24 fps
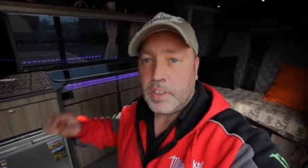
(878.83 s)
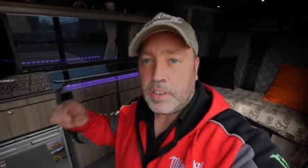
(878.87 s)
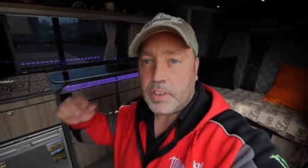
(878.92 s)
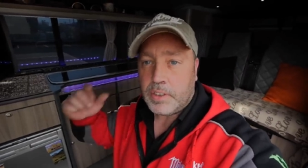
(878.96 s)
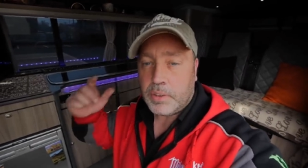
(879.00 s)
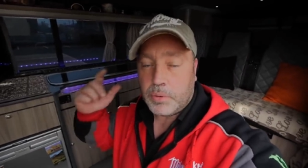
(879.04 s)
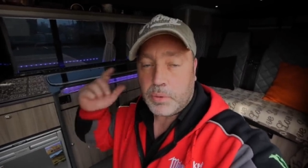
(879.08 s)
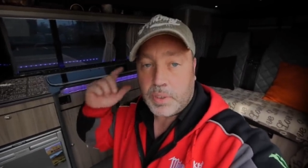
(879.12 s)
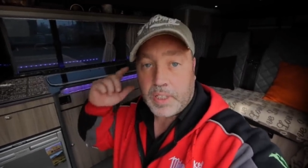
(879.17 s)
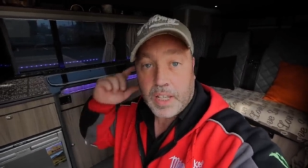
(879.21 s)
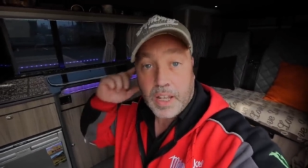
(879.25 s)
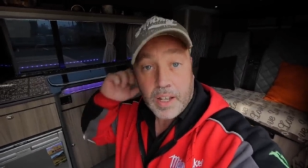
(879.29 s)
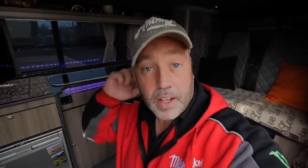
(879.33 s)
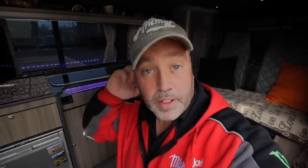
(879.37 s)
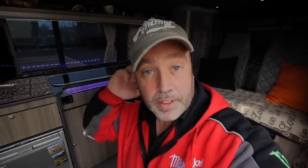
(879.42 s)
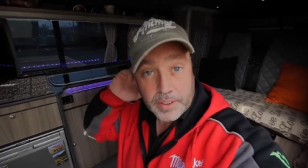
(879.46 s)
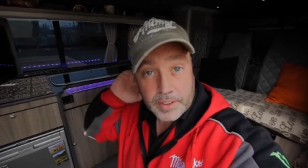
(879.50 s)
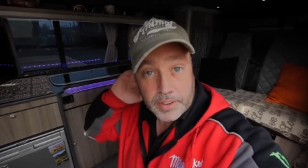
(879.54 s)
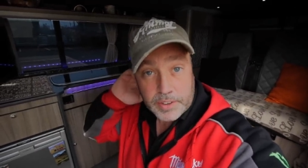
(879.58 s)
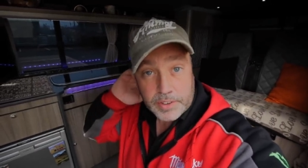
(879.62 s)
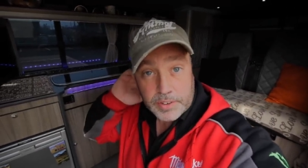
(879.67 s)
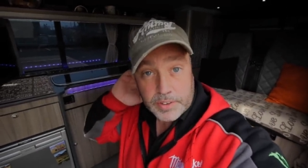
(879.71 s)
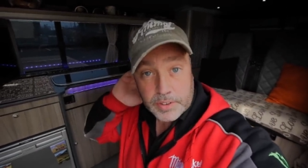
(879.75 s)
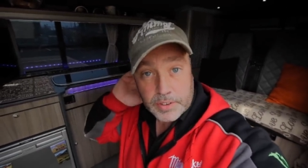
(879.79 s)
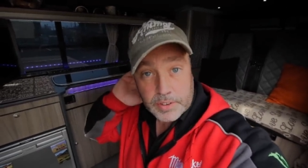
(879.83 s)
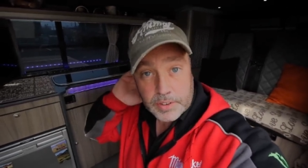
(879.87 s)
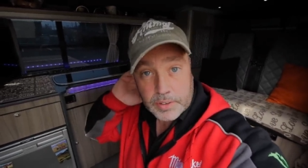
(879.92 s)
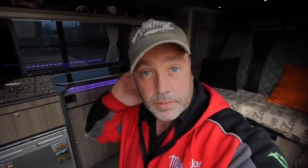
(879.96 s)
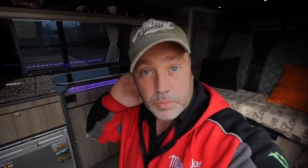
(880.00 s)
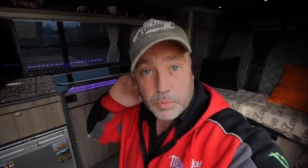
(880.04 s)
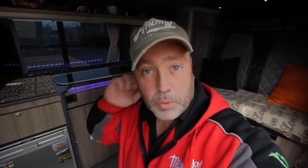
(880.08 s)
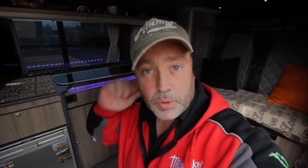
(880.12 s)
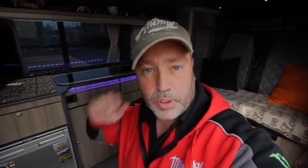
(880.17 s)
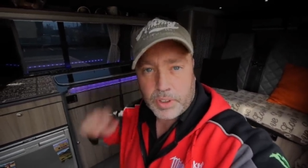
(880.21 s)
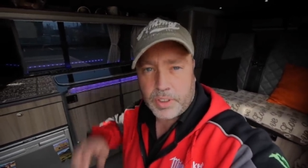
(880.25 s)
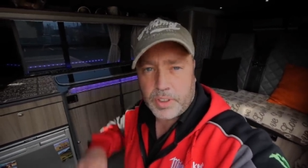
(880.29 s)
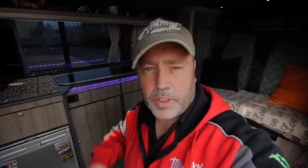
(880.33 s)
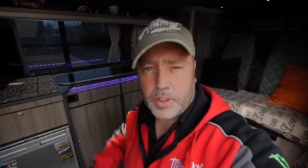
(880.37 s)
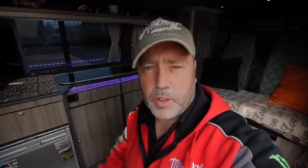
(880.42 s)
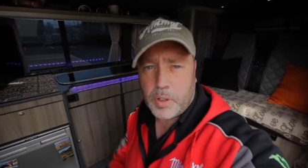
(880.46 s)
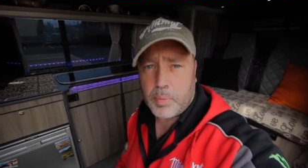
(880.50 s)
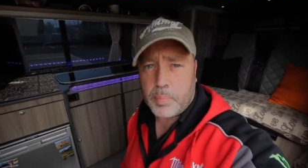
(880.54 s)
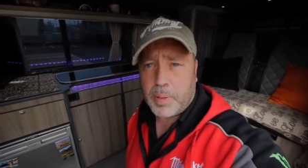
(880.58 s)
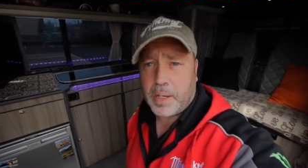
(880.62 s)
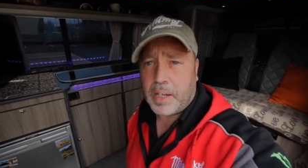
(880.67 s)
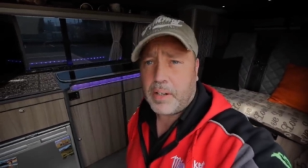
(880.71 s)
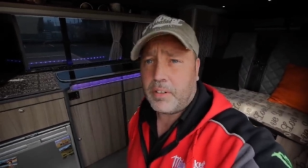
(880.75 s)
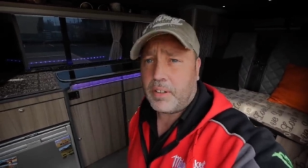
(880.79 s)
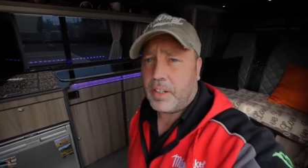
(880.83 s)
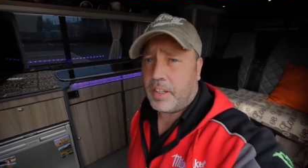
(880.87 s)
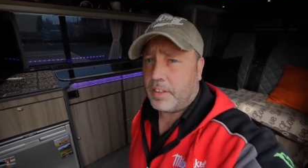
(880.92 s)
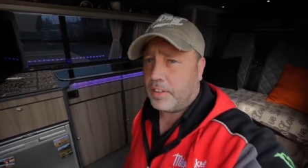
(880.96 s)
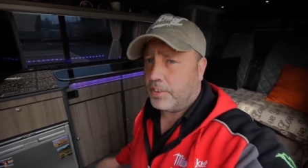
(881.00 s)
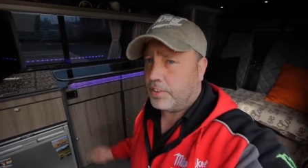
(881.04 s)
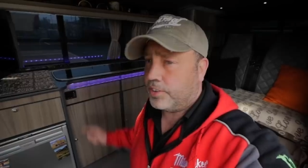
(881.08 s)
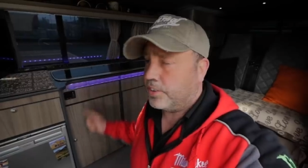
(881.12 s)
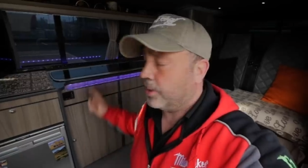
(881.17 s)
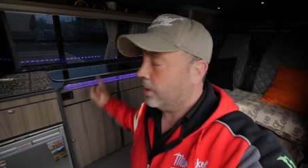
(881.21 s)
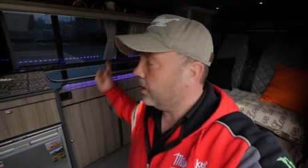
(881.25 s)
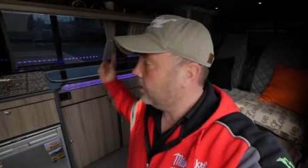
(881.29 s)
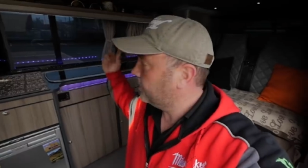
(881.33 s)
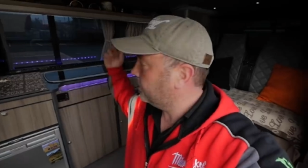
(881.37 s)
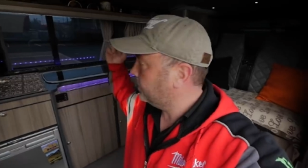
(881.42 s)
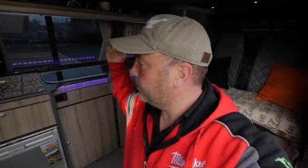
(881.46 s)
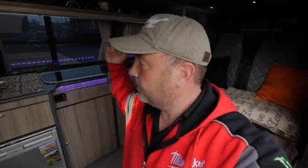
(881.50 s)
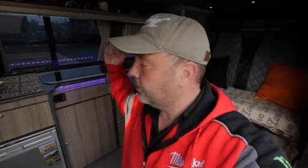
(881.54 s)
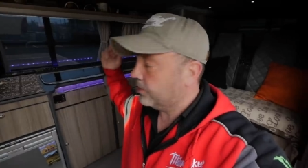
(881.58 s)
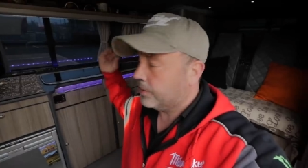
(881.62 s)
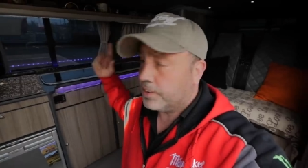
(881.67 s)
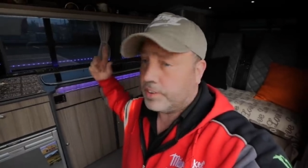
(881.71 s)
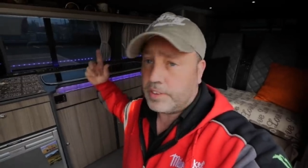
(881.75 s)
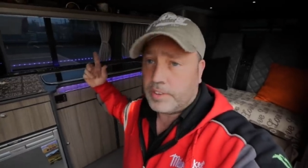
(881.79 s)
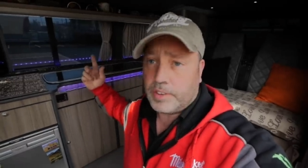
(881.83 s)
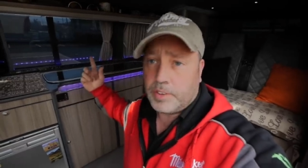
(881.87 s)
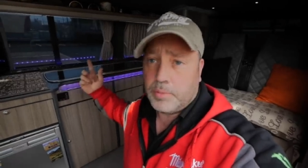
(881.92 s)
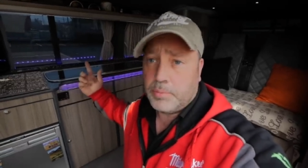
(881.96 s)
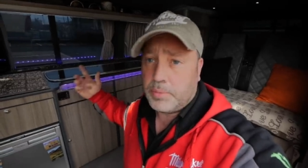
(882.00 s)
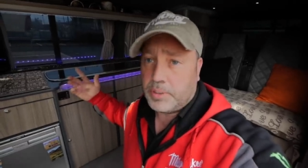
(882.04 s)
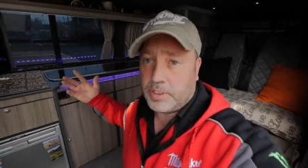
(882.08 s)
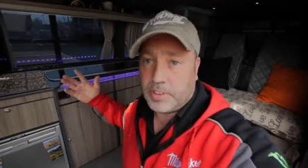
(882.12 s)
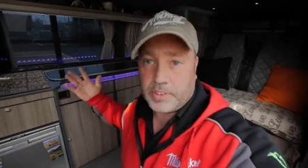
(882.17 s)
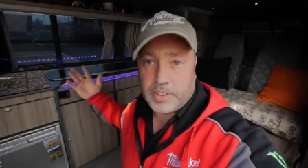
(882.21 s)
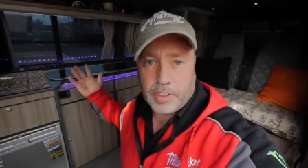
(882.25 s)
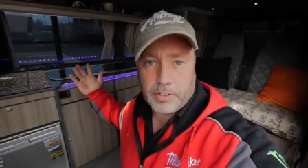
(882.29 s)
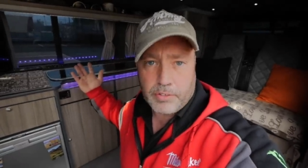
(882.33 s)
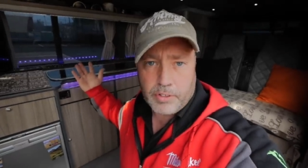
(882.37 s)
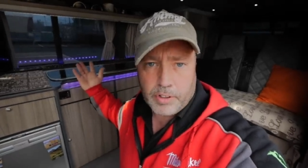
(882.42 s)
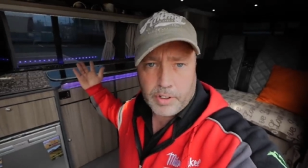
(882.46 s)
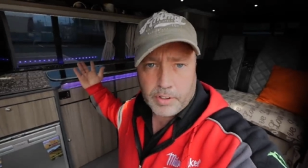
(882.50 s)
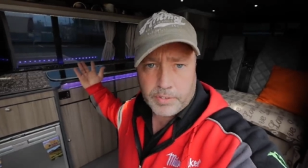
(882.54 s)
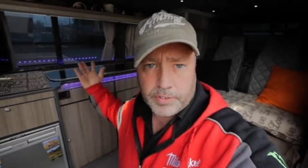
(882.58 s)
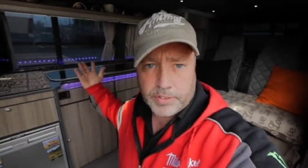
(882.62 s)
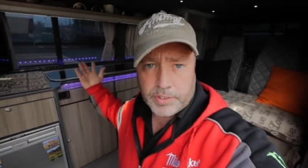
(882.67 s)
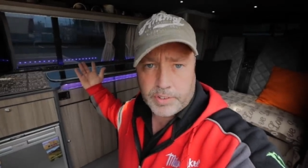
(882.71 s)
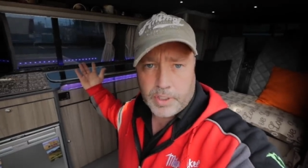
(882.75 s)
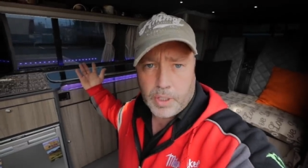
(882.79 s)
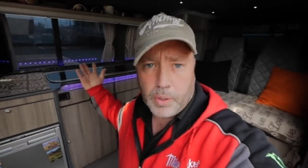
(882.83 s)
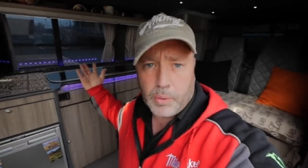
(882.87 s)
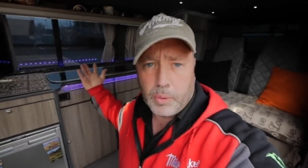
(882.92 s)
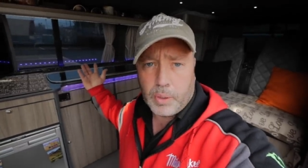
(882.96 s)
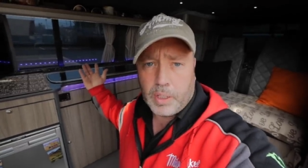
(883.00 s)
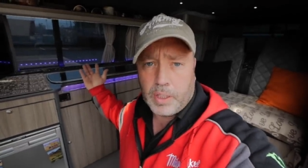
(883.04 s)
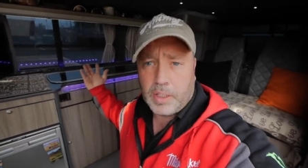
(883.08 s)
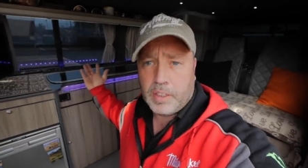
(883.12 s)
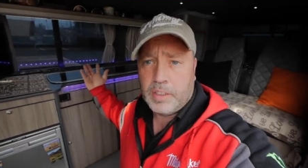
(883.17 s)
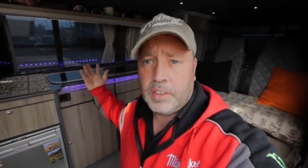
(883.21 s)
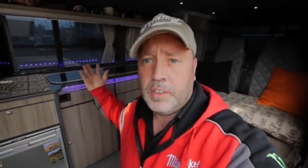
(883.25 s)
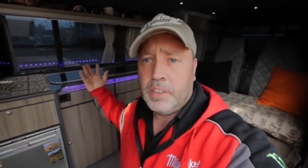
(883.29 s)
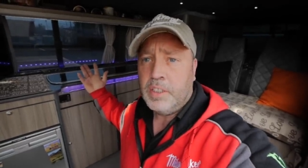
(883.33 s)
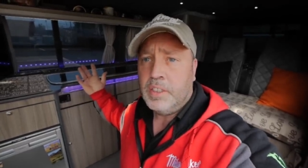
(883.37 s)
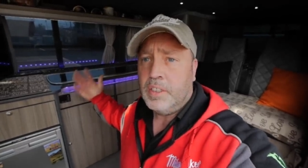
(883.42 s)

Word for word: you guys want to know about like the charging system because I run off solar